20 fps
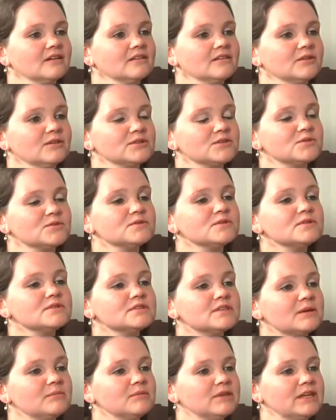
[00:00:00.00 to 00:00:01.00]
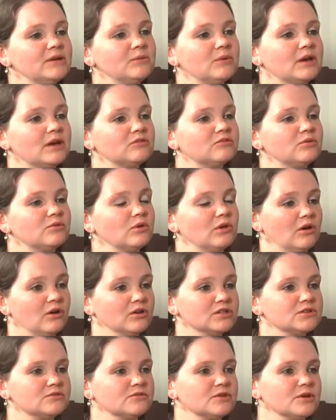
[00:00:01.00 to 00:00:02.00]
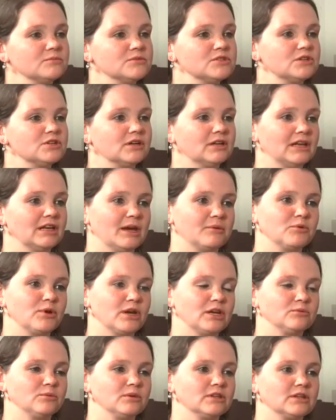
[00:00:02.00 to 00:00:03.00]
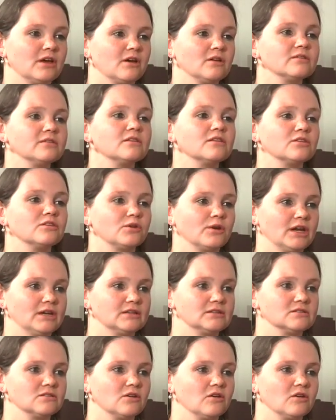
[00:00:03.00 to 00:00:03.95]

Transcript: There is also some leeway for larger firms to collaborate without the threat